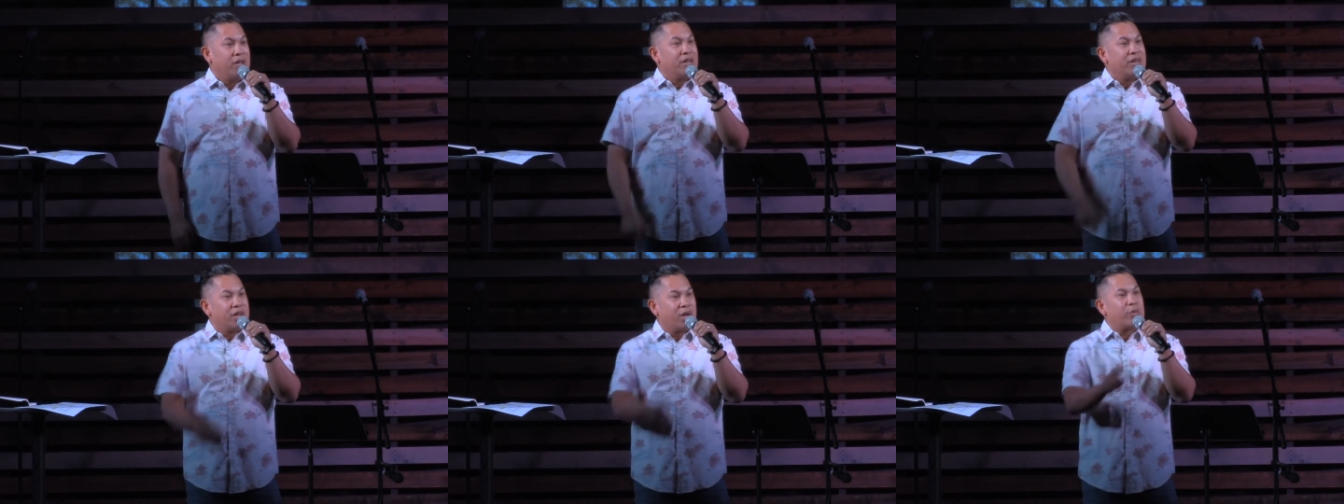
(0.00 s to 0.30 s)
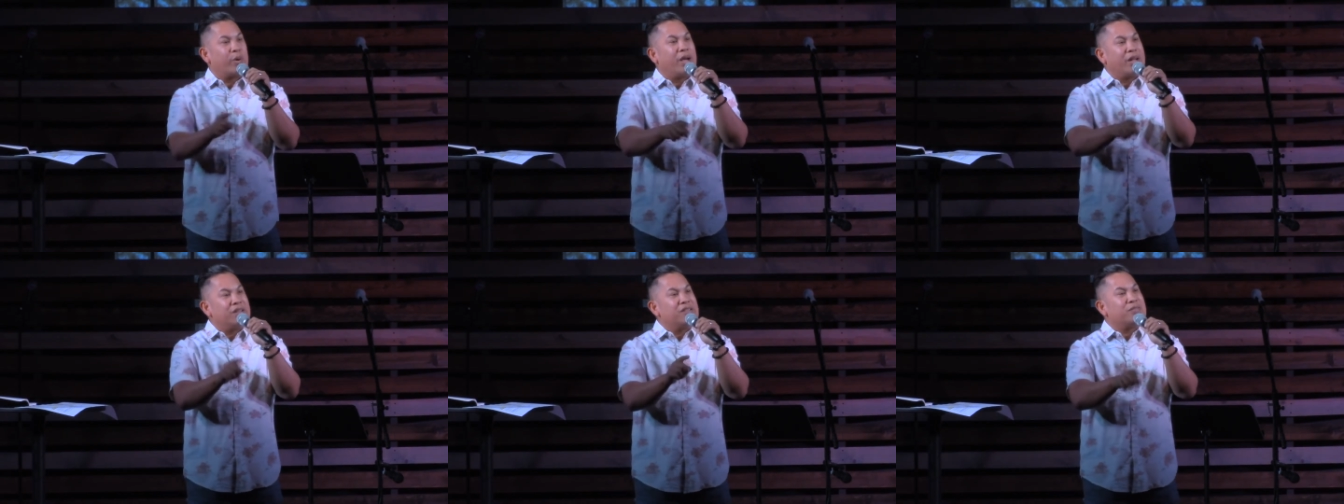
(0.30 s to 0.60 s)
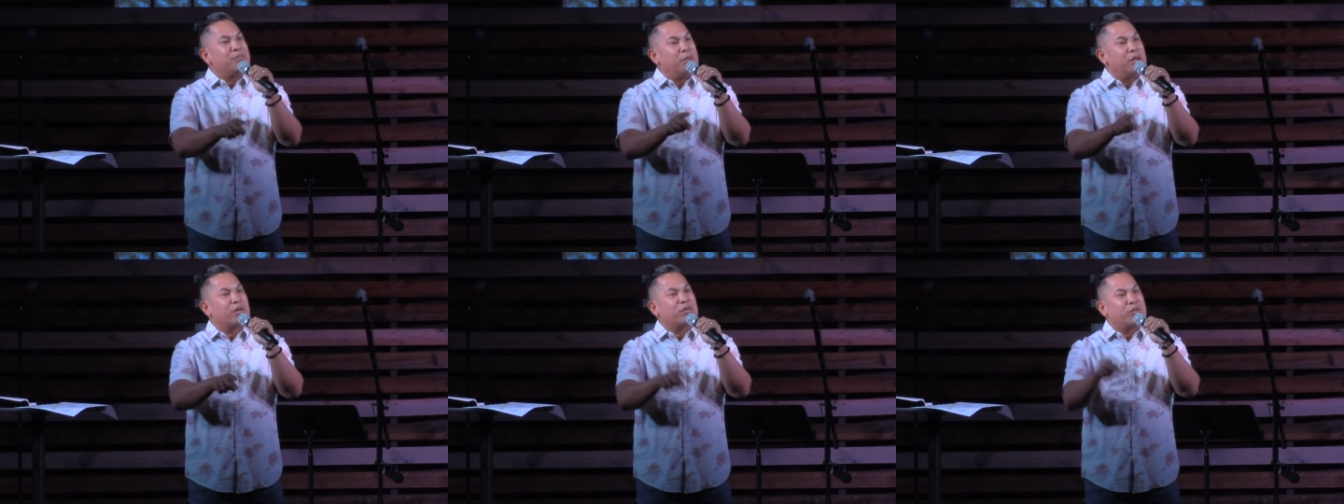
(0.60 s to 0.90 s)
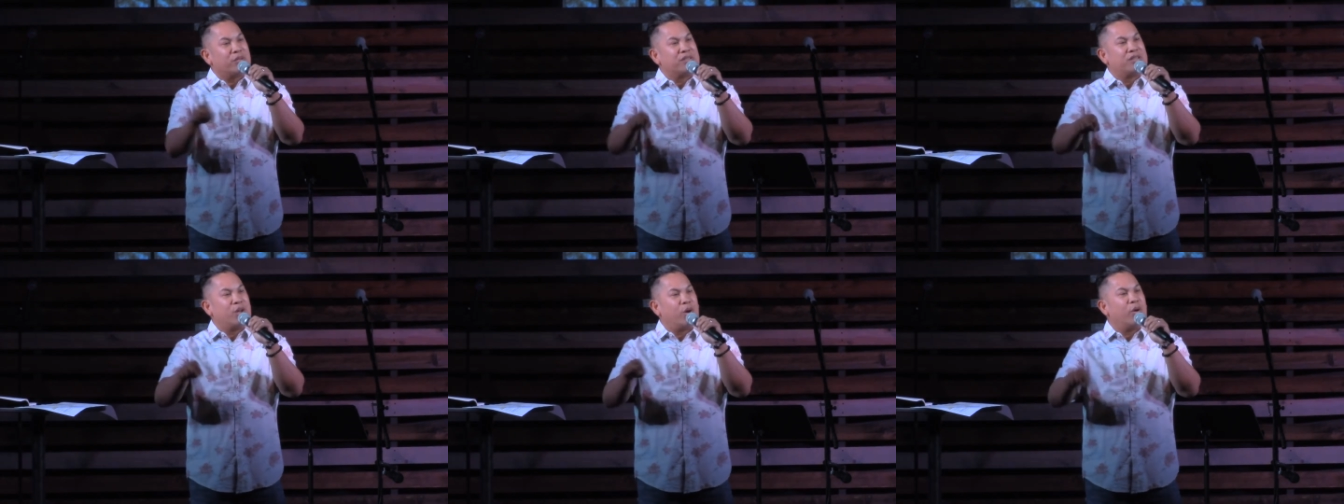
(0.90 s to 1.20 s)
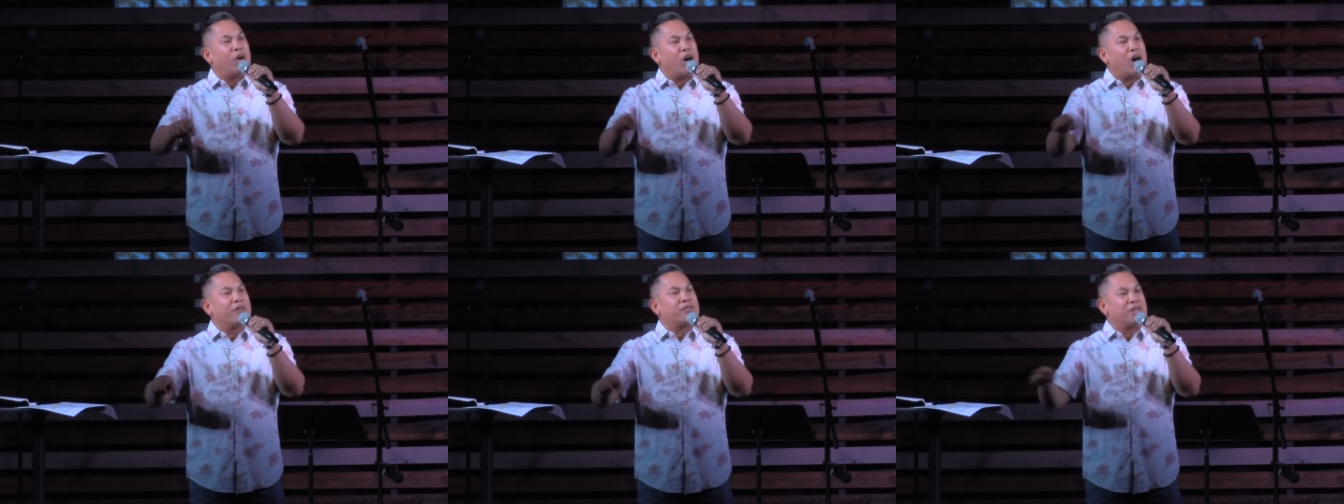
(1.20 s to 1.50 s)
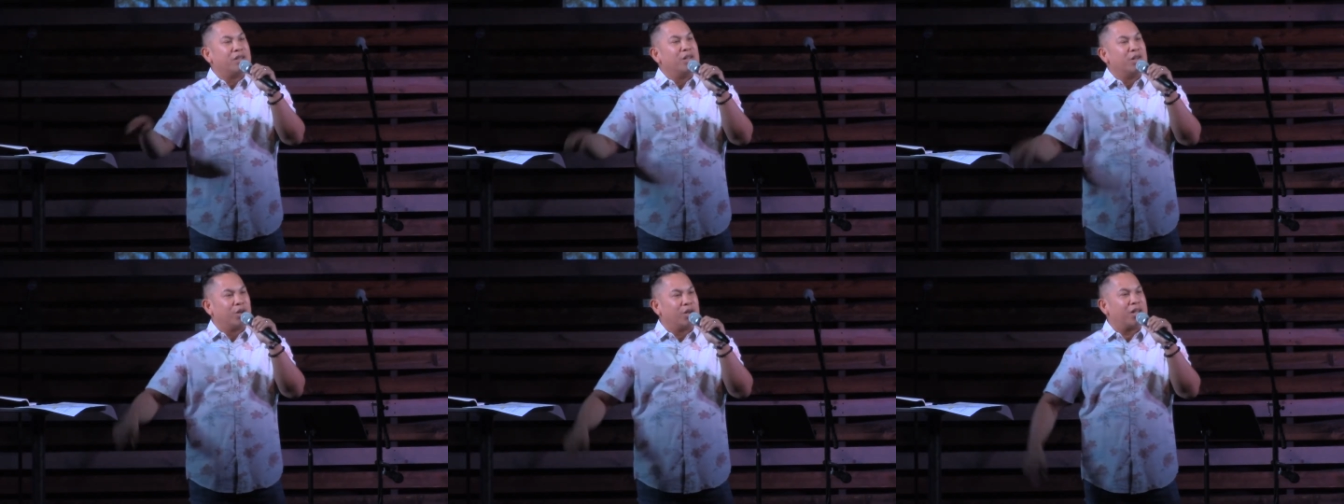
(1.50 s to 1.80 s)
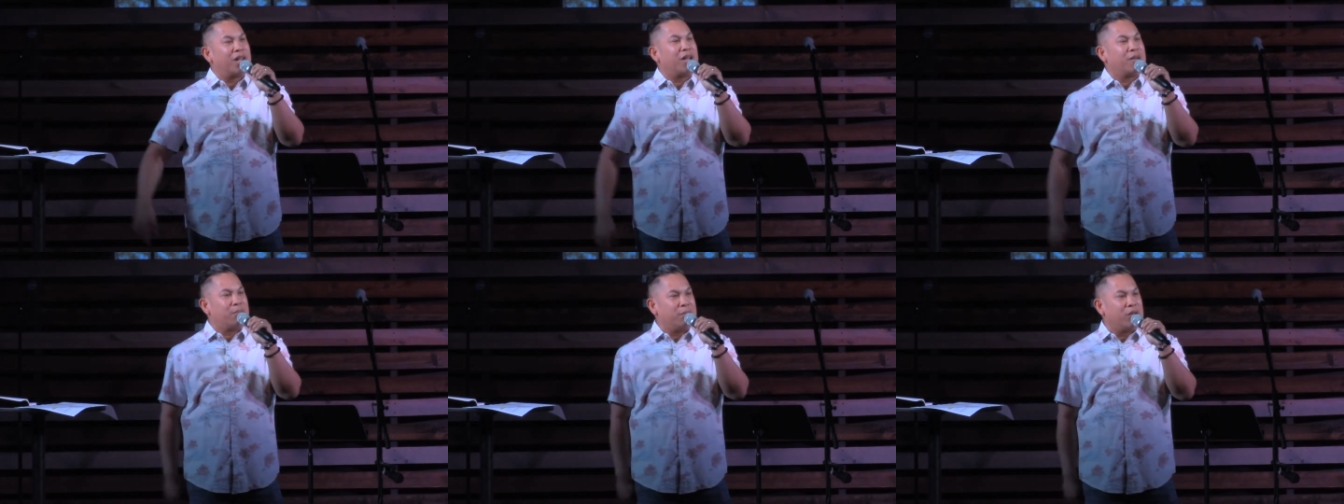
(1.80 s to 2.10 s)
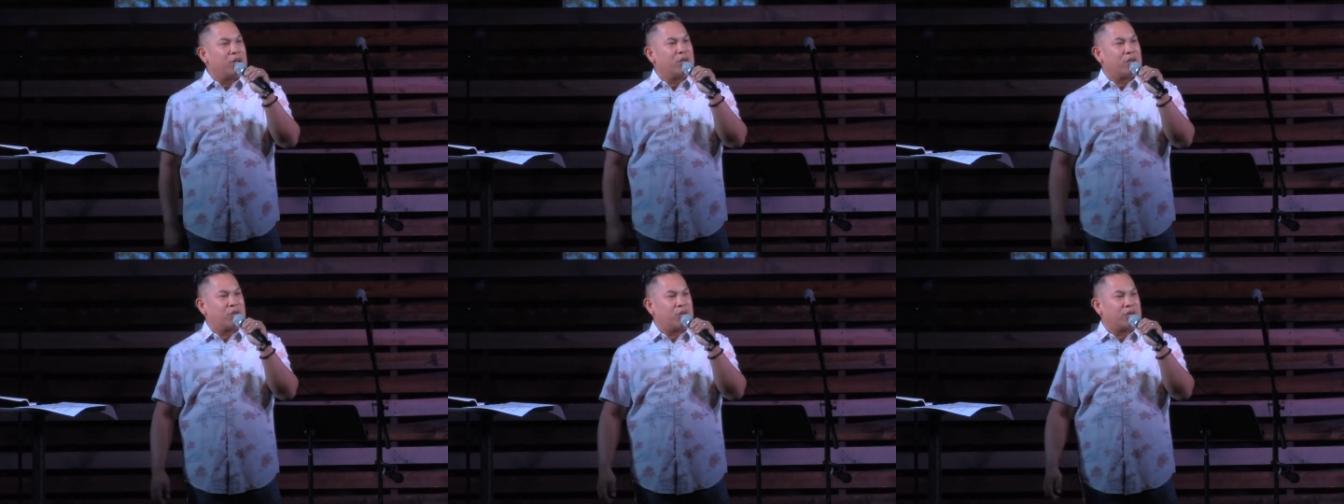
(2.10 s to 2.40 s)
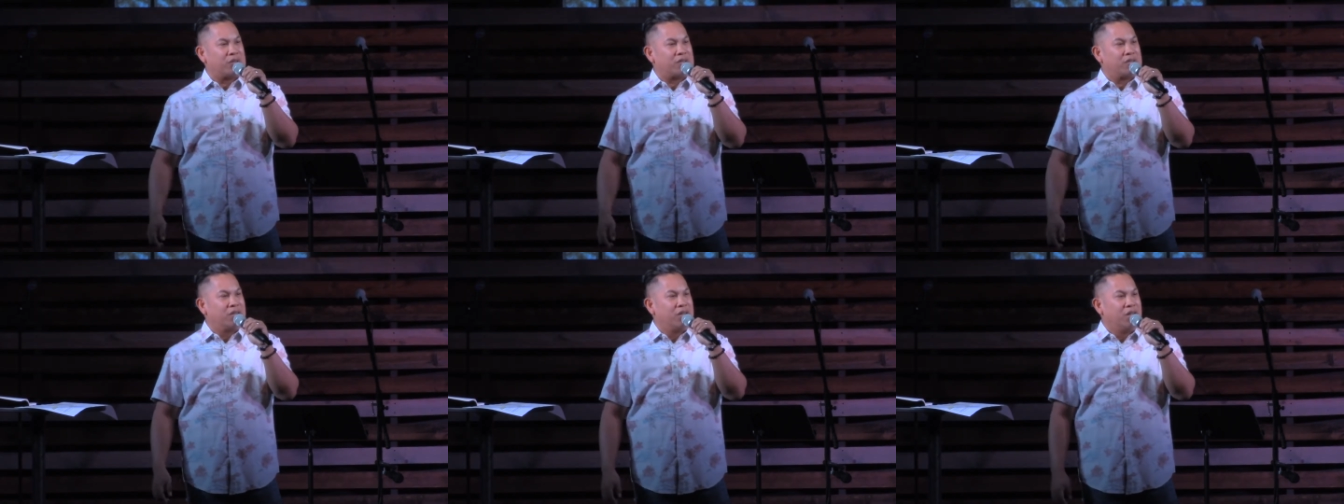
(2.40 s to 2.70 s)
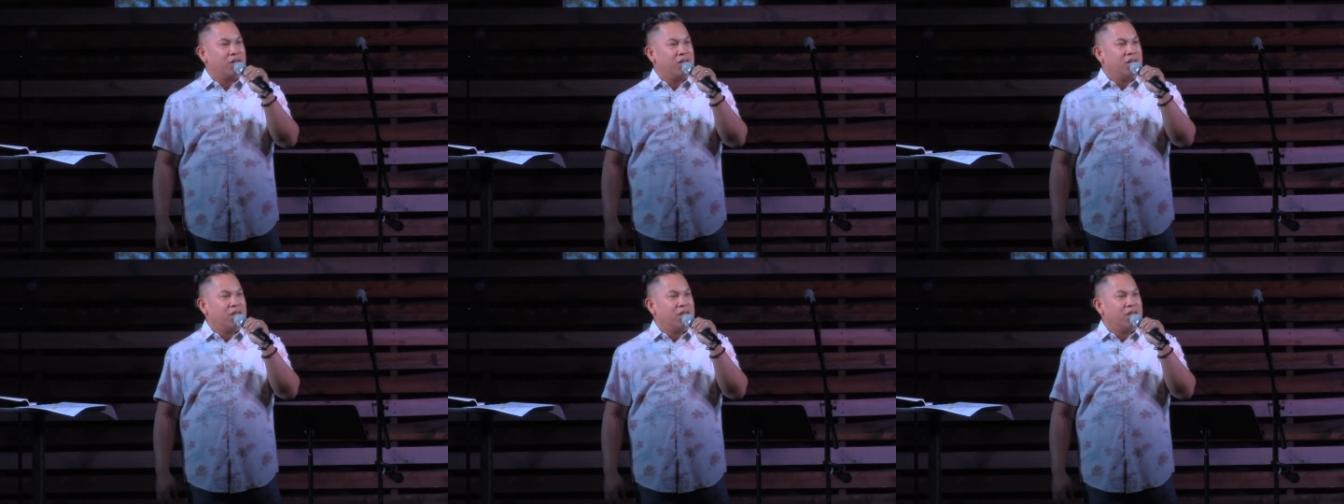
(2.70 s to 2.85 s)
The greatest miracles don't often look like miracles.